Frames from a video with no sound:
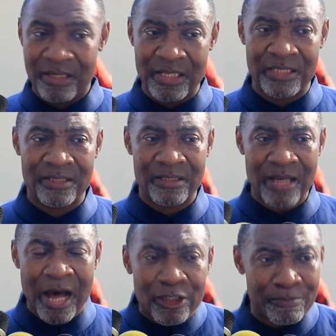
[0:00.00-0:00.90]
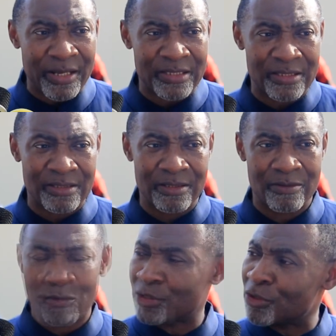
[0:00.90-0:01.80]
his outburst
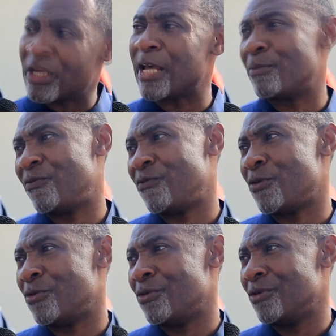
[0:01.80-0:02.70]
was not like before.